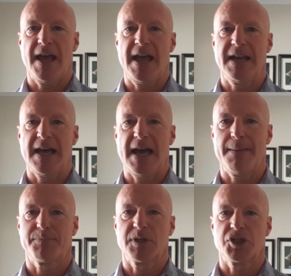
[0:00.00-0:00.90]
and
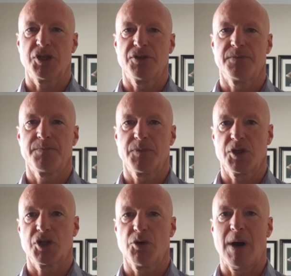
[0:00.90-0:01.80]
aptitude,
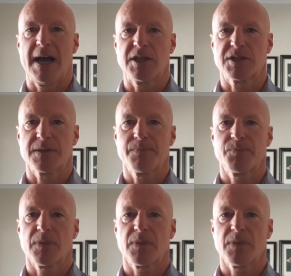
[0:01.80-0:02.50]
the two A's.